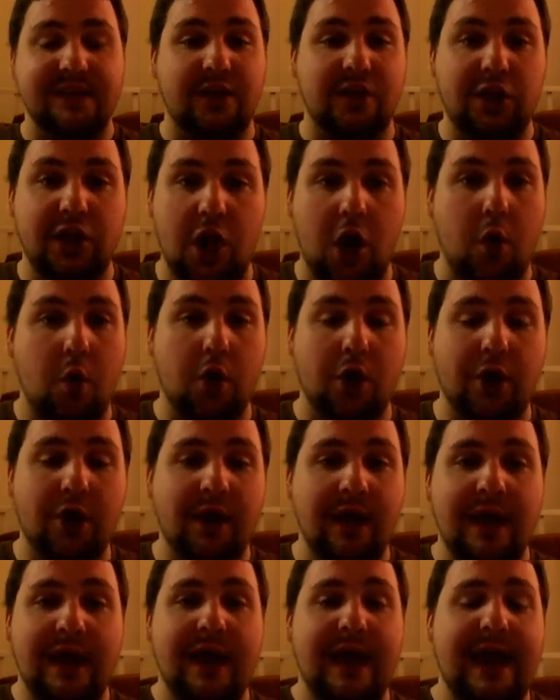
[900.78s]
the lower
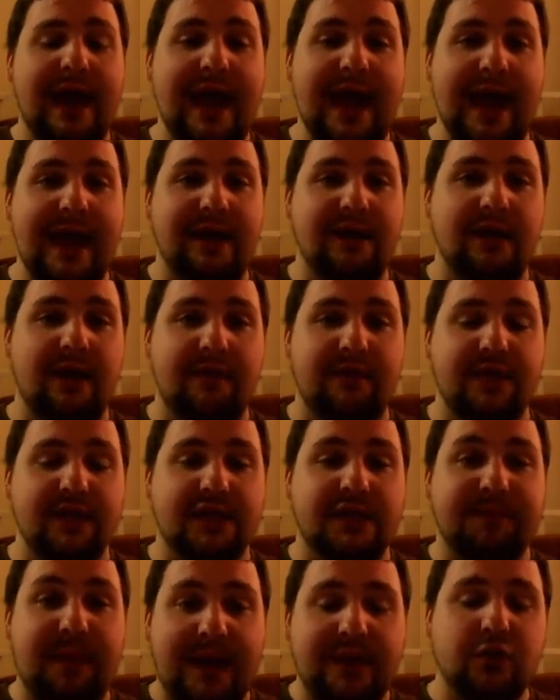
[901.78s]
end of the
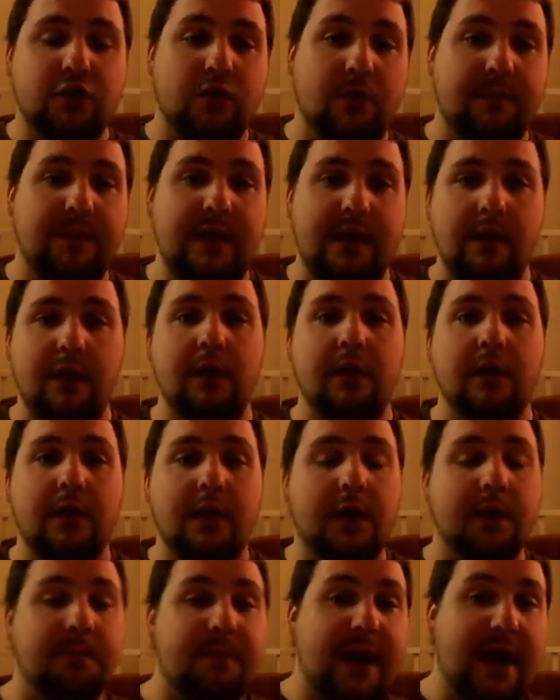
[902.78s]
spectrum here
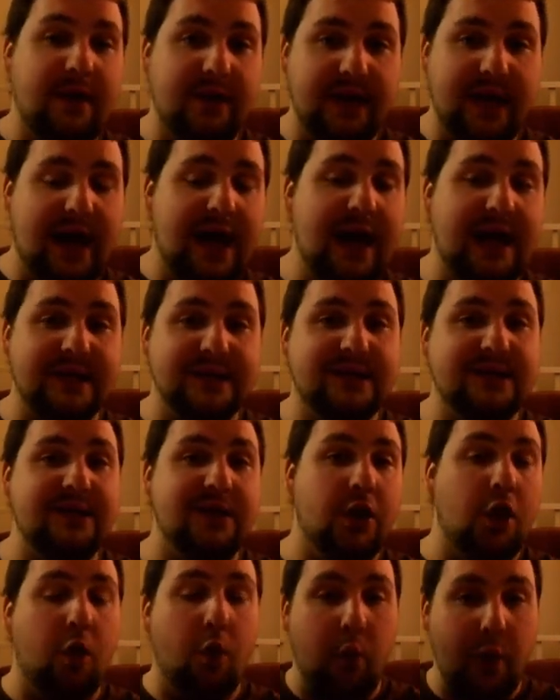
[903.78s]
compared to us.
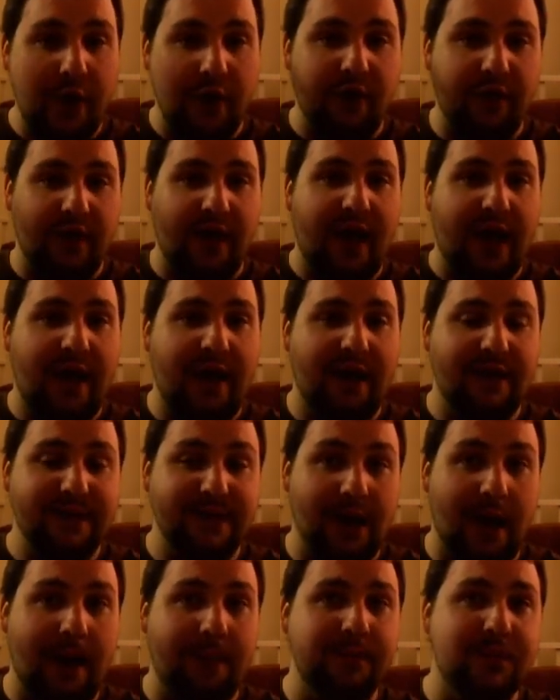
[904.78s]
You know, we're the
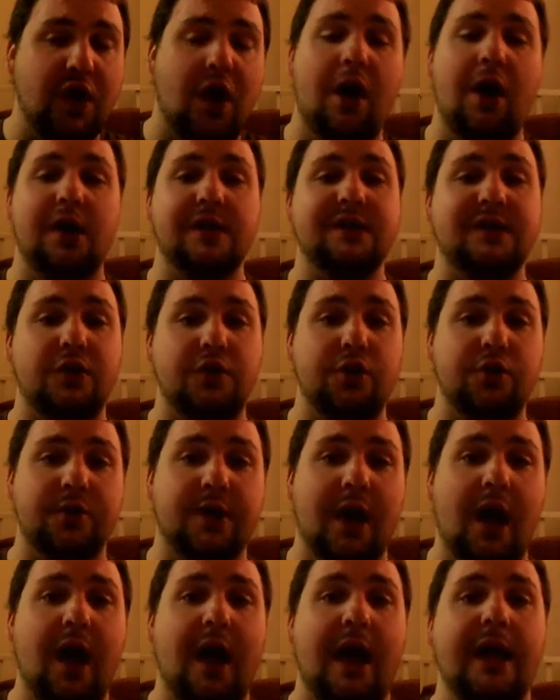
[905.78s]
top dogs and you're
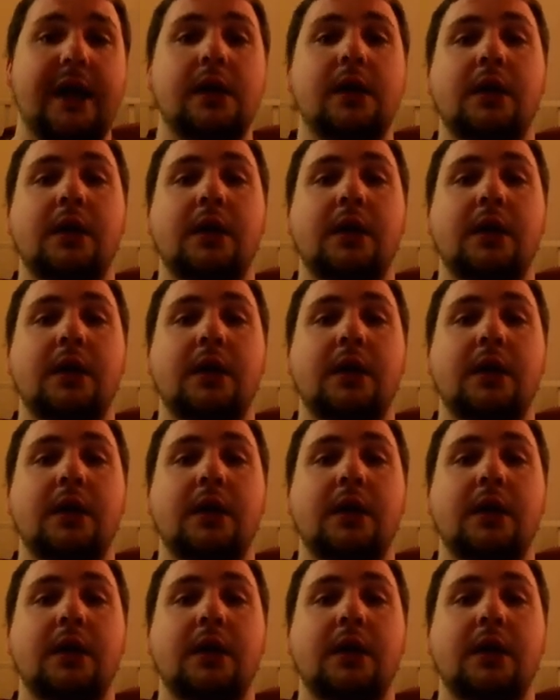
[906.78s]
not.